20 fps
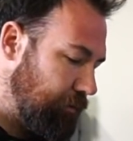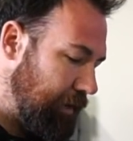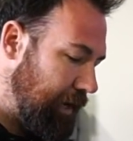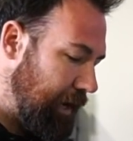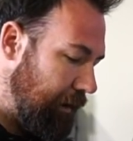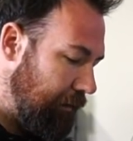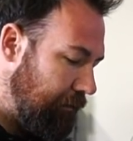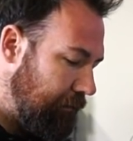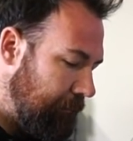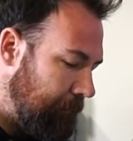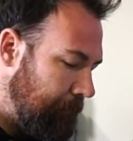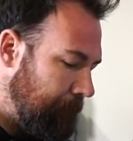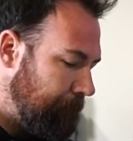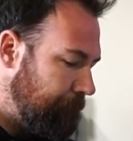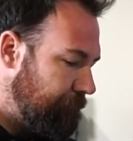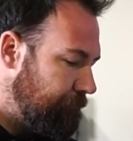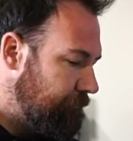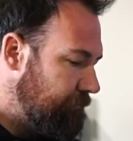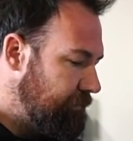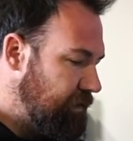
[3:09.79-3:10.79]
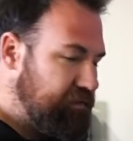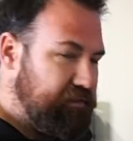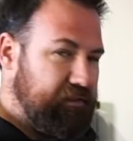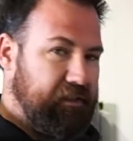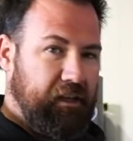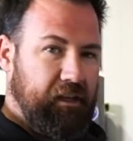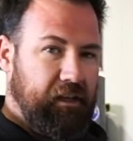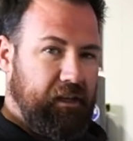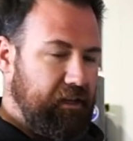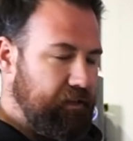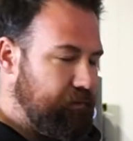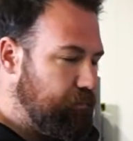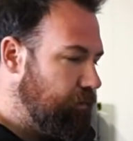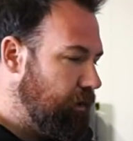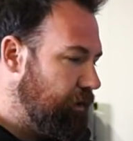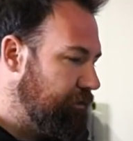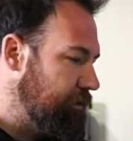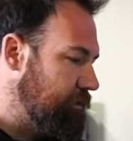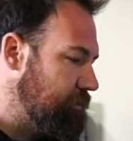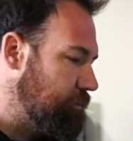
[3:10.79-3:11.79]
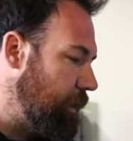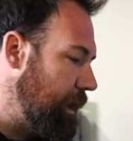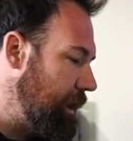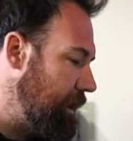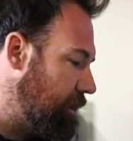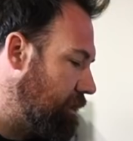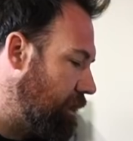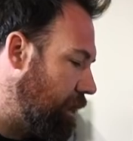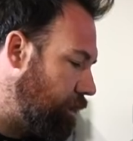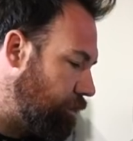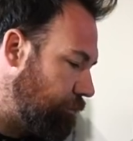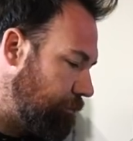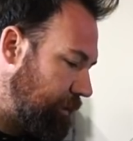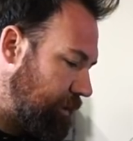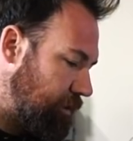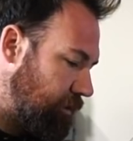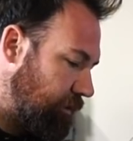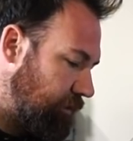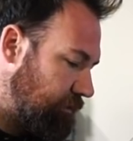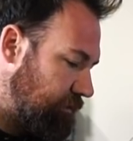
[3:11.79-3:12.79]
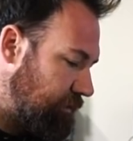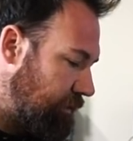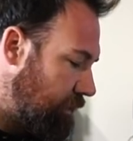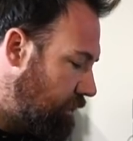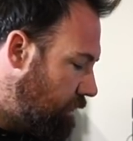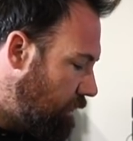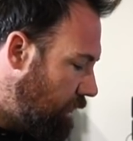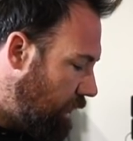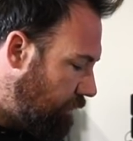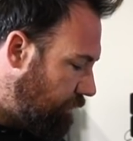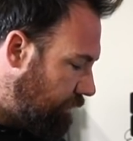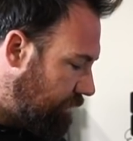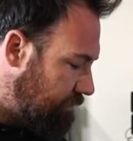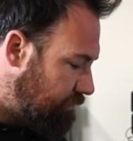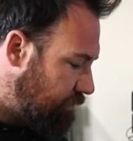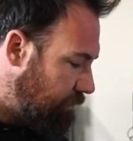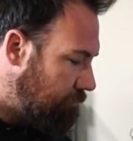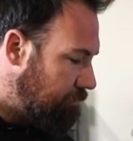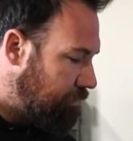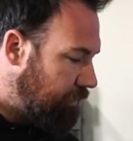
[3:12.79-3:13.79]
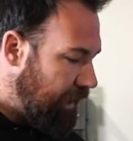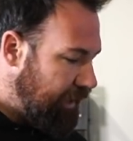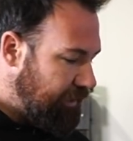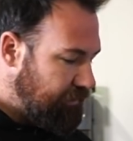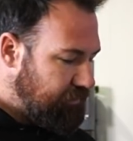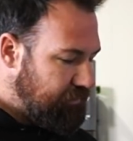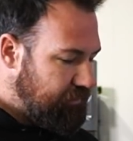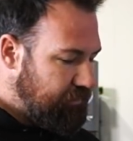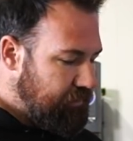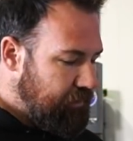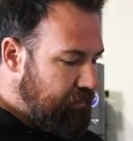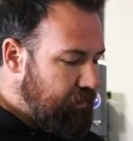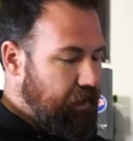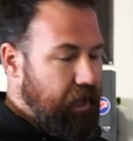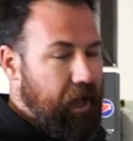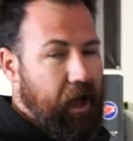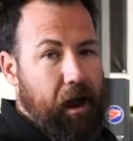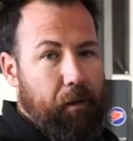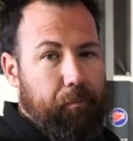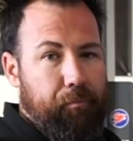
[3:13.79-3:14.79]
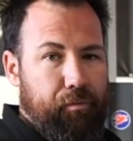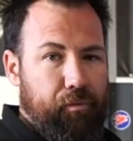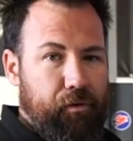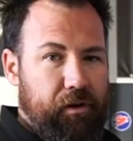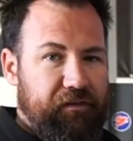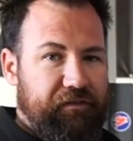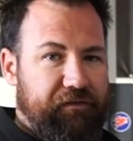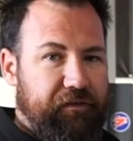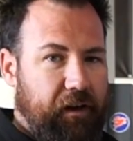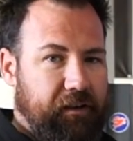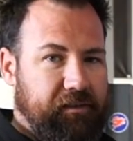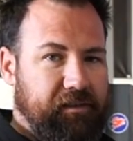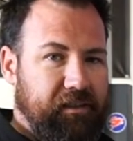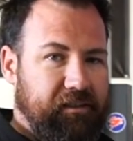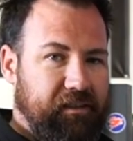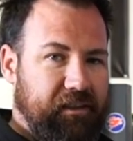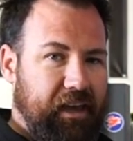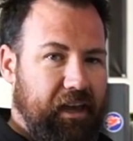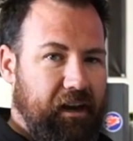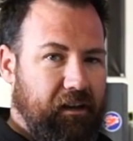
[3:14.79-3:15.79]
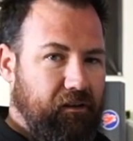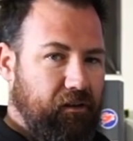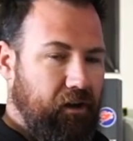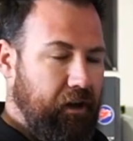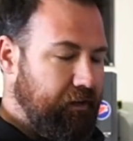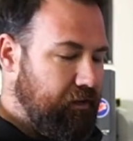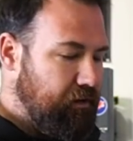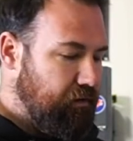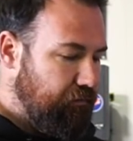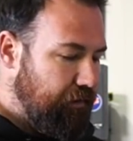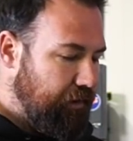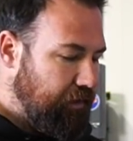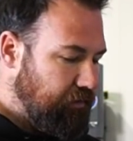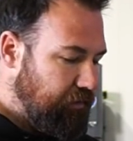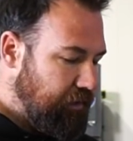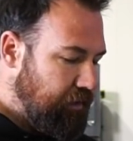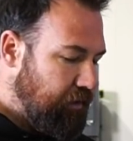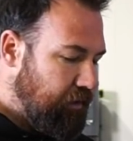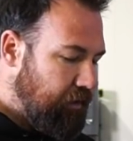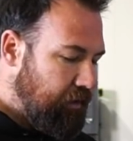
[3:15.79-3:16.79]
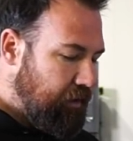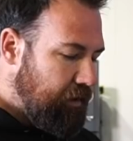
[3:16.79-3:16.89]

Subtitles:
Now, this thing is worth its weight in gold, because a lot of twin plates are pretty fussy to get aligned correctly,